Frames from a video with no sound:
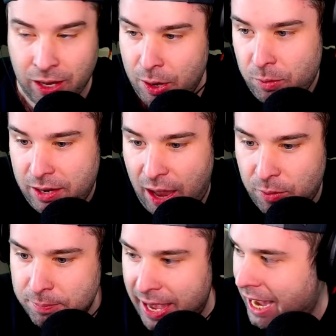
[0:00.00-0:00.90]
It
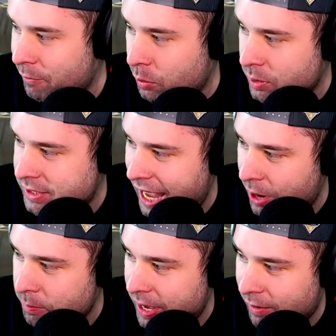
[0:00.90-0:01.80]
would make everyone's day. It
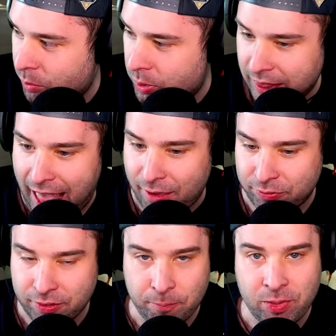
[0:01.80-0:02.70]
would make everyone laugh.